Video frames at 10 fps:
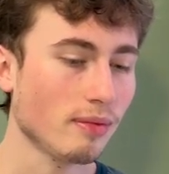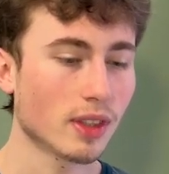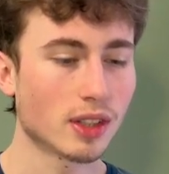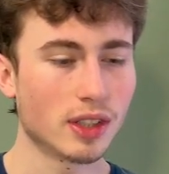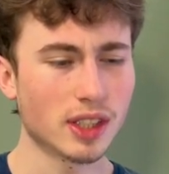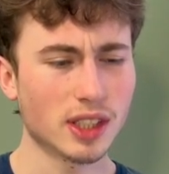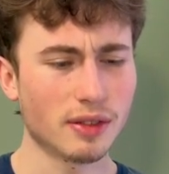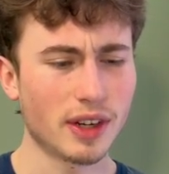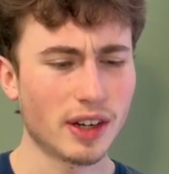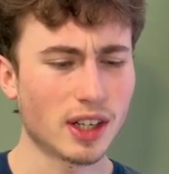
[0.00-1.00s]
So this
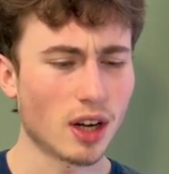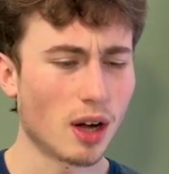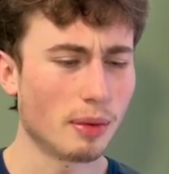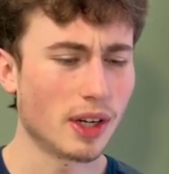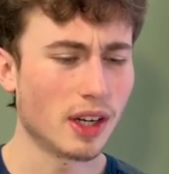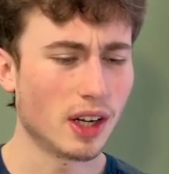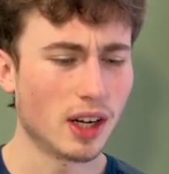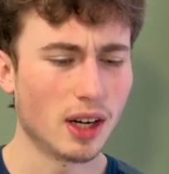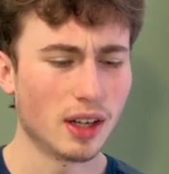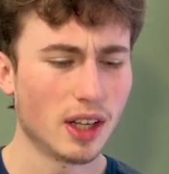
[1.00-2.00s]
is a very common
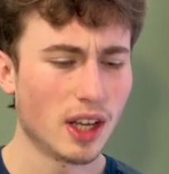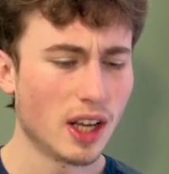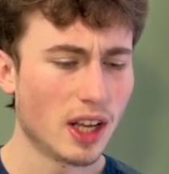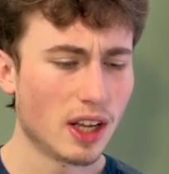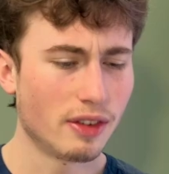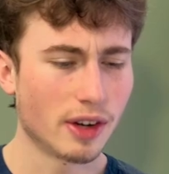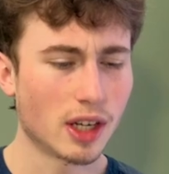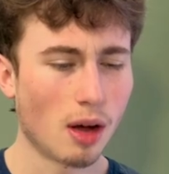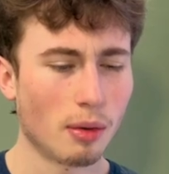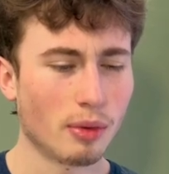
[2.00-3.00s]

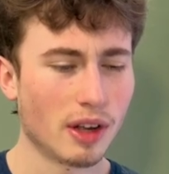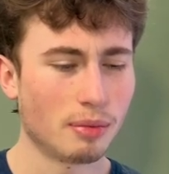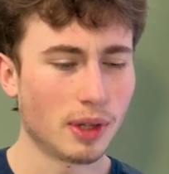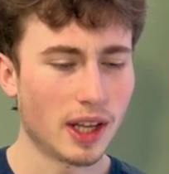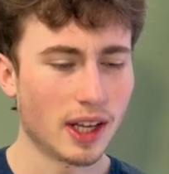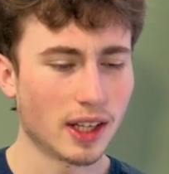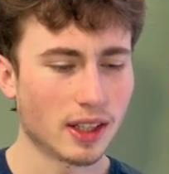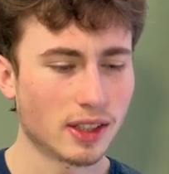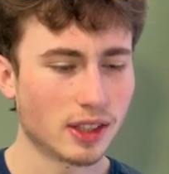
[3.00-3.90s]
way of playing,